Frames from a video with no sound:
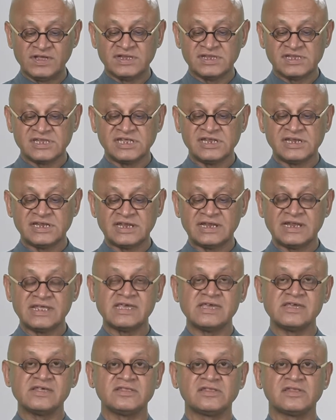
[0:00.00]

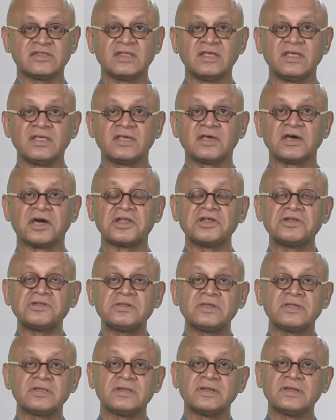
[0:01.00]
CTD is
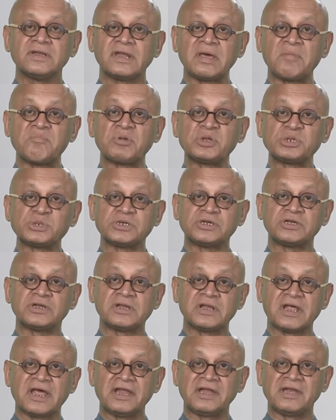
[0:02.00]
current, temperature
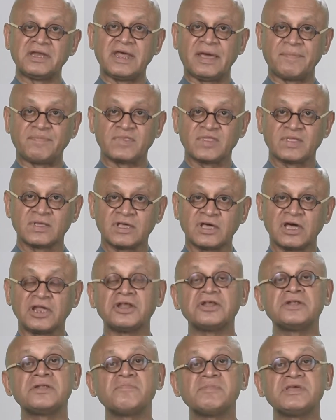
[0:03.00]
and depth.
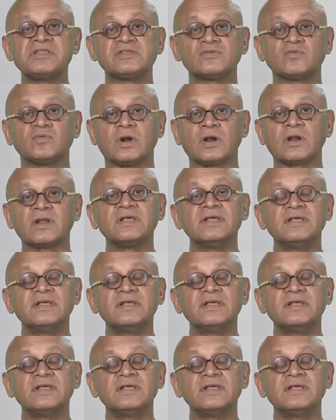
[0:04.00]
Current means what?